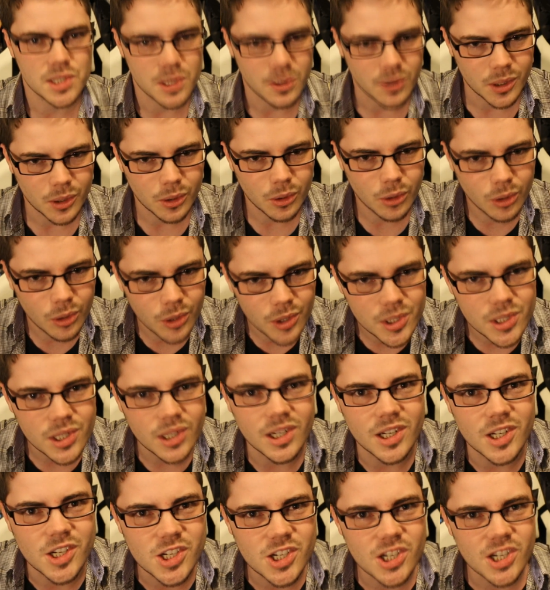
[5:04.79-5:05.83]
So it all
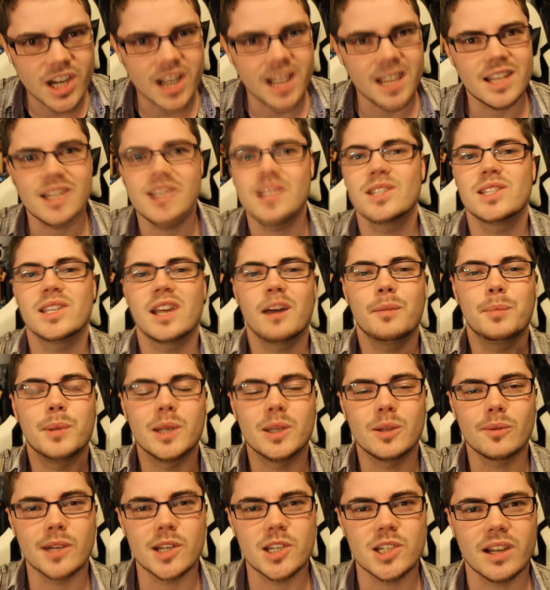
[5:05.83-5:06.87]
sort of chains up
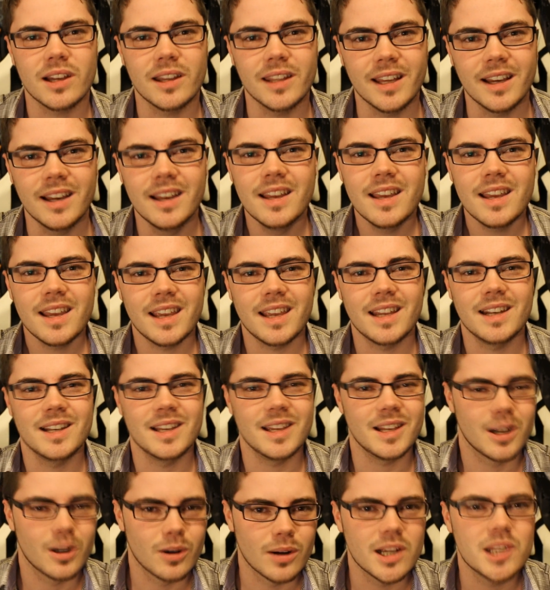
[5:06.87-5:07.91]
into each other and
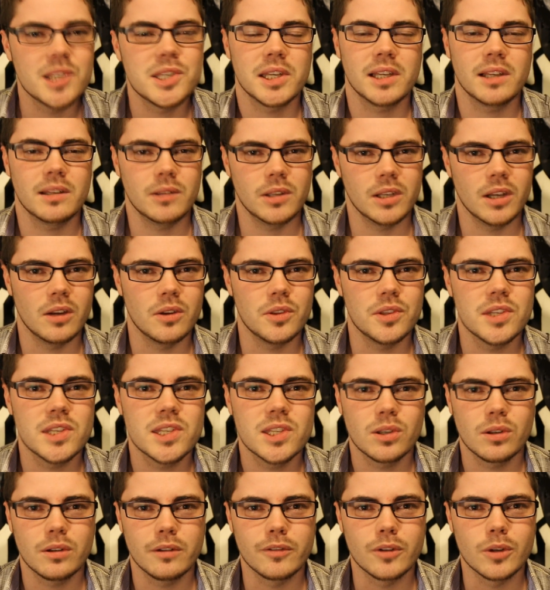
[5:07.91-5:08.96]
increasing, you know, this
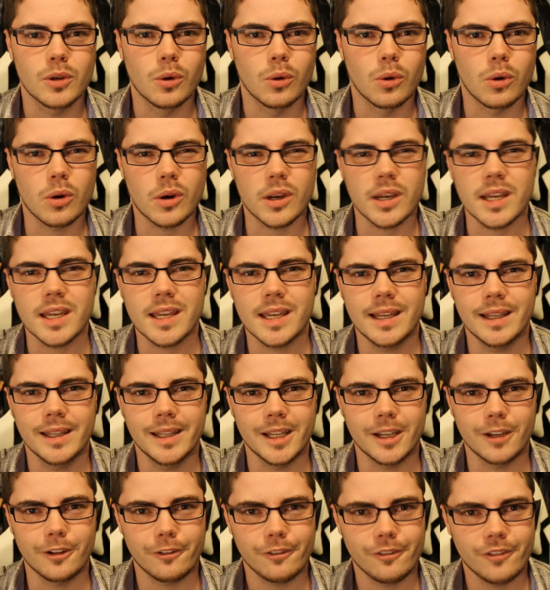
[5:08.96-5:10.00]
sort of gory
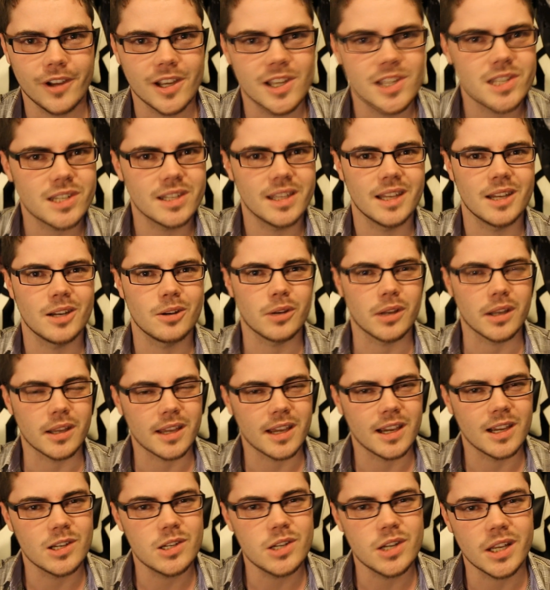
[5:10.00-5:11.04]
killing fest that you're
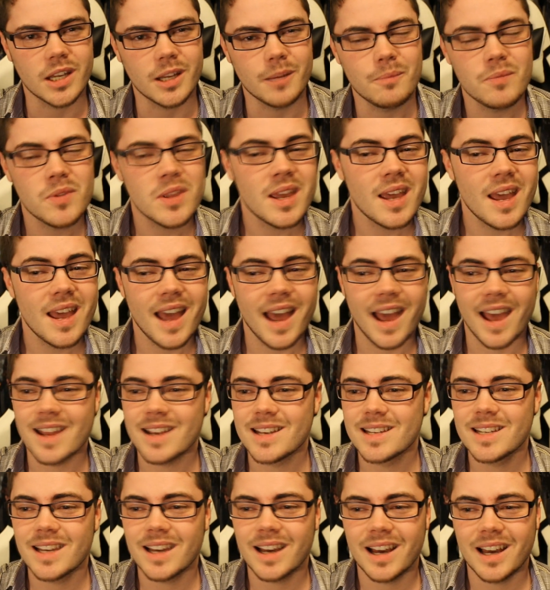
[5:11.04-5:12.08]
engaging in.
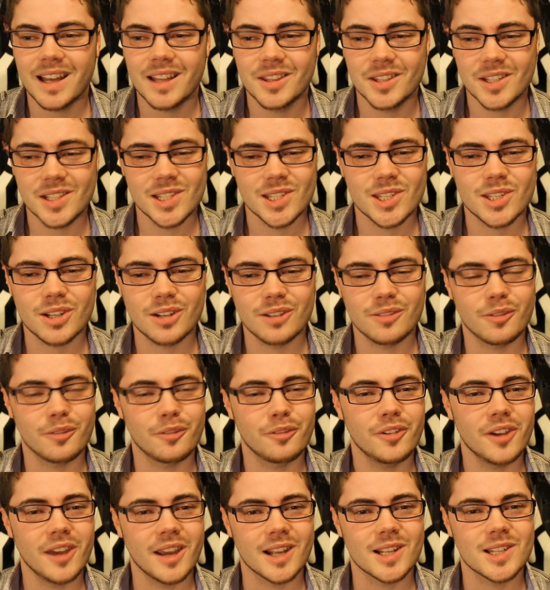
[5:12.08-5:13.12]
And this sort of
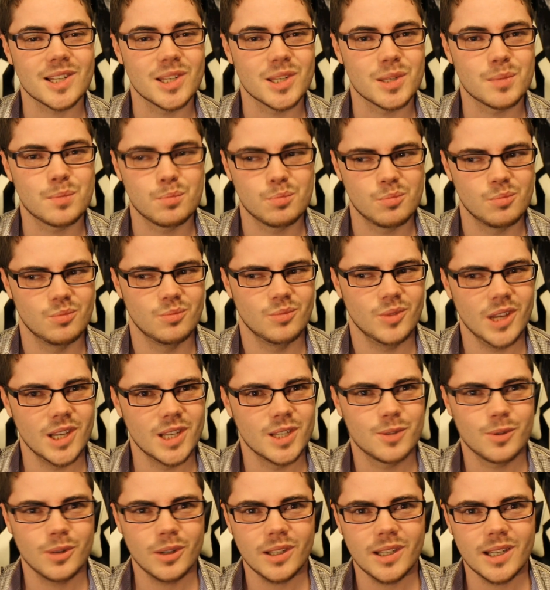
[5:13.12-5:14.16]
effect
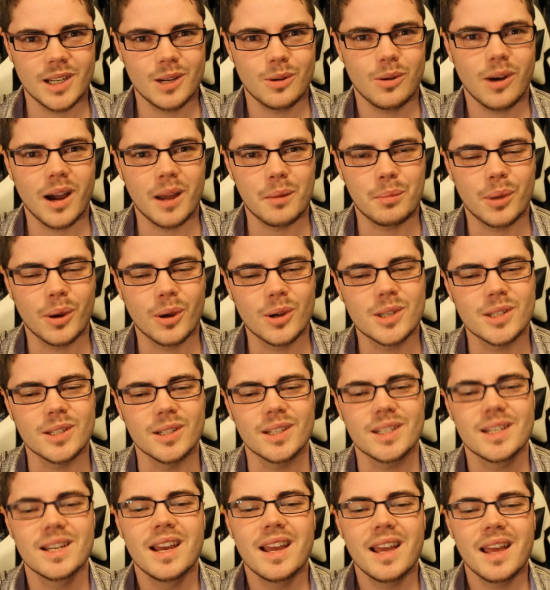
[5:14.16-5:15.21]
is really quite
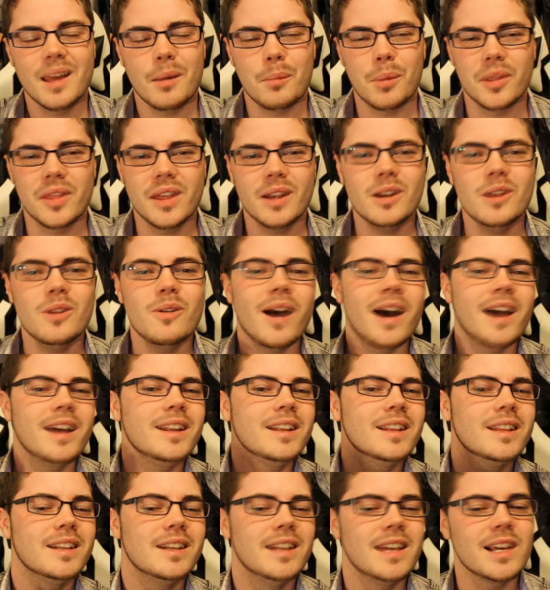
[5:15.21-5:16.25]
potent. But then you add
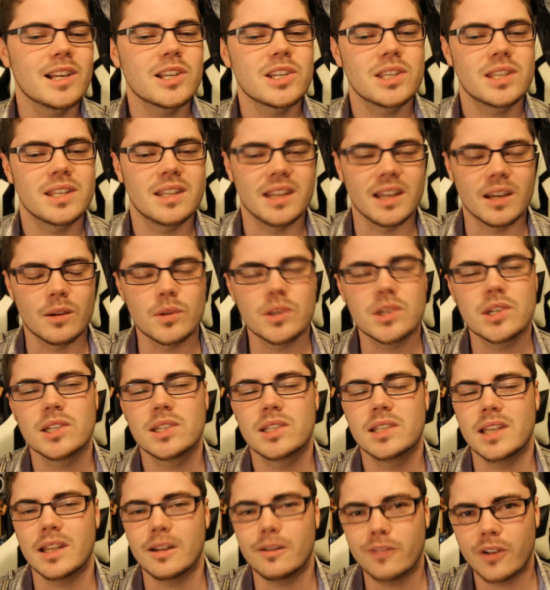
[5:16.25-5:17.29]
in the next thing, which
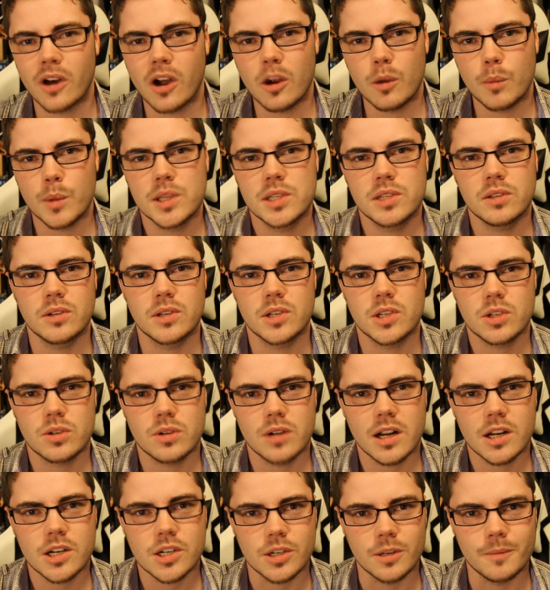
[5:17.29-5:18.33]
is the environmental
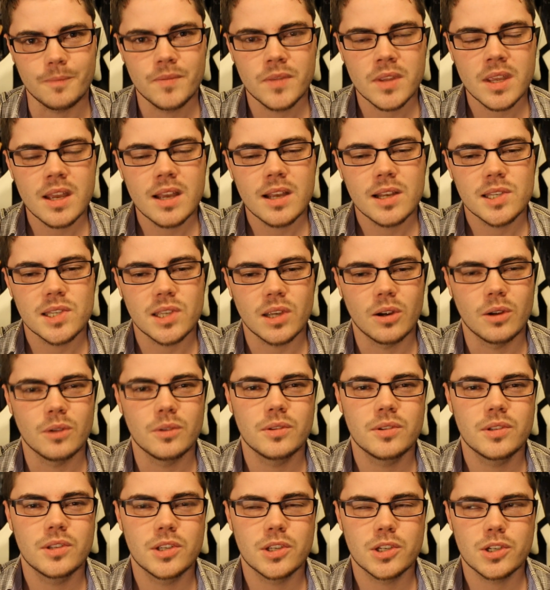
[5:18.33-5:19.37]
destruction.
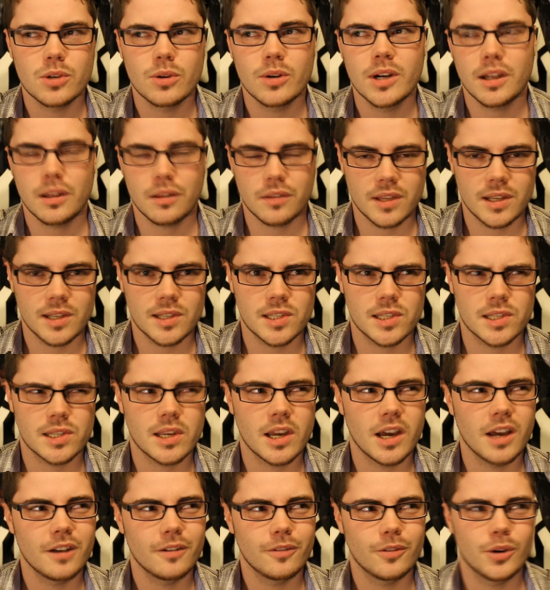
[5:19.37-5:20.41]
So destroying things is
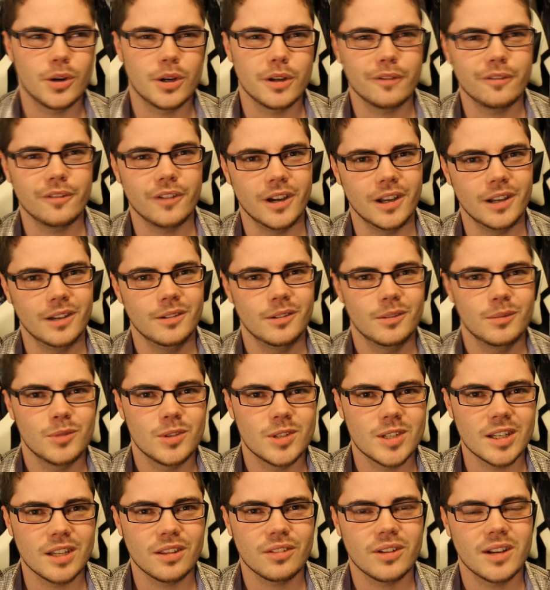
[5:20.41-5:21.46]
kind of already fun.
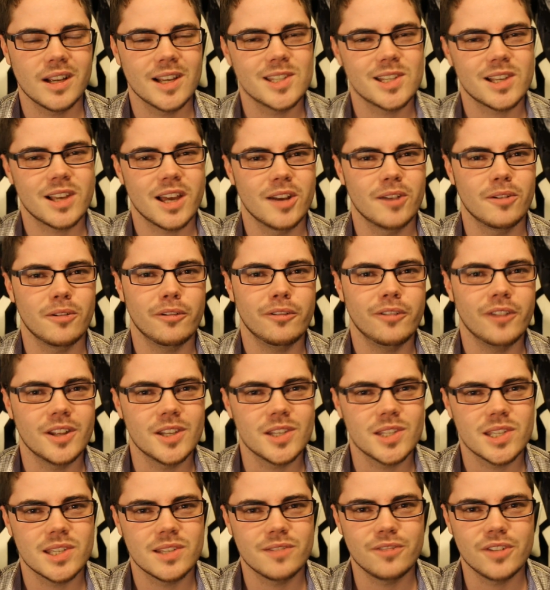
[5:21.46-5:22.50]
D3 has a kind of a
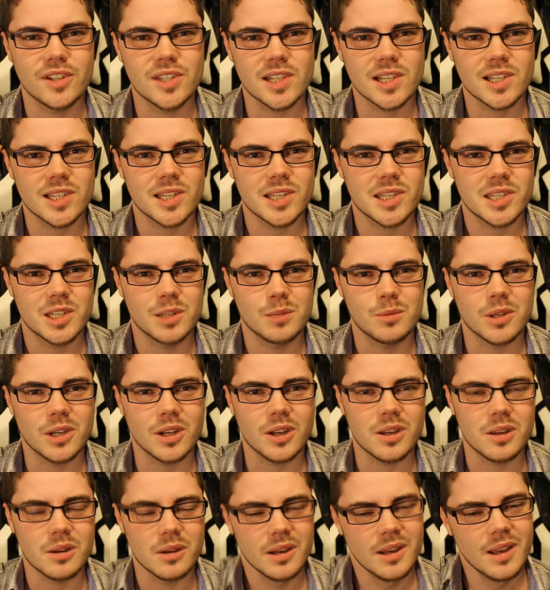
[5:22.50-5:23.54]
fun physics system. You
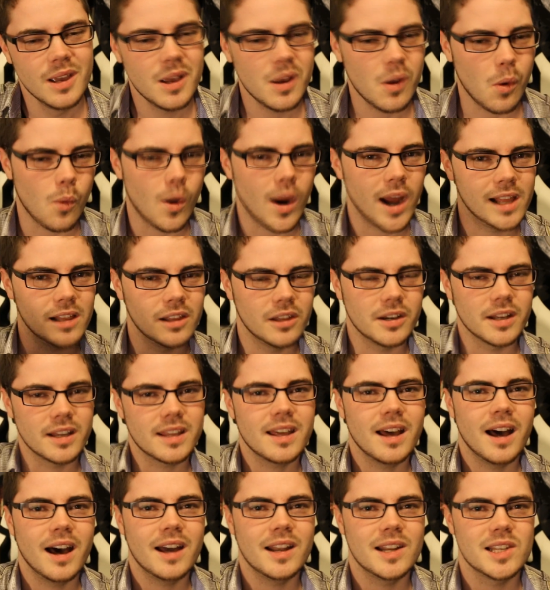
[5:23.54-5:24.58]
know, you wail on a
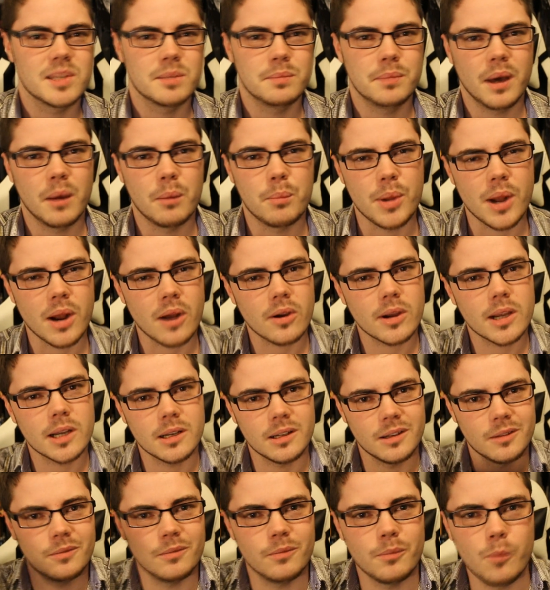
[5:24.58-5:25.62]
cart as a barbarian
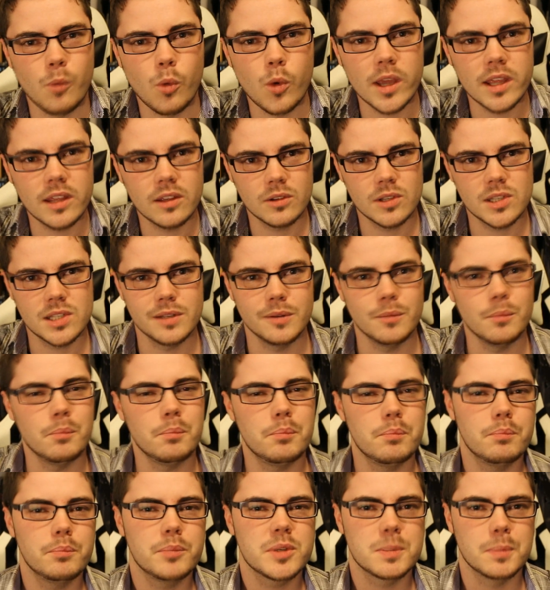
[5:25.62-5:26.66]
and wheels and
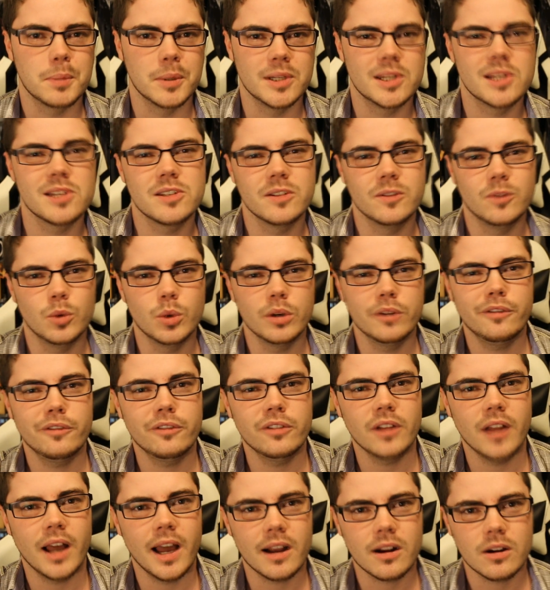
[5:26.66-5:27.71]
splinters of wood
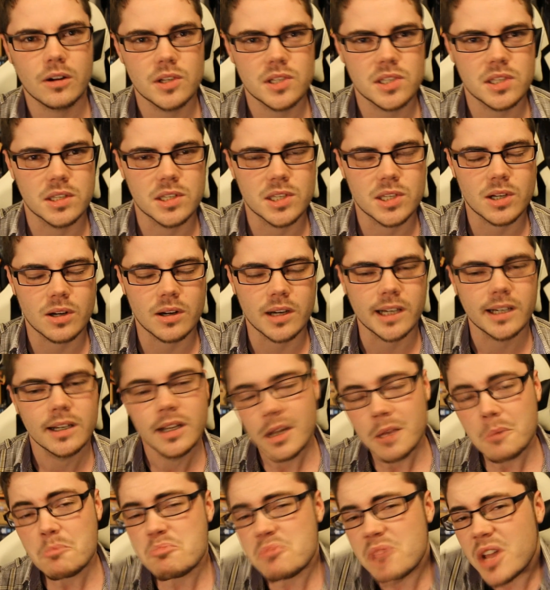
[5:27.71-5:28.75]
fly across the screen.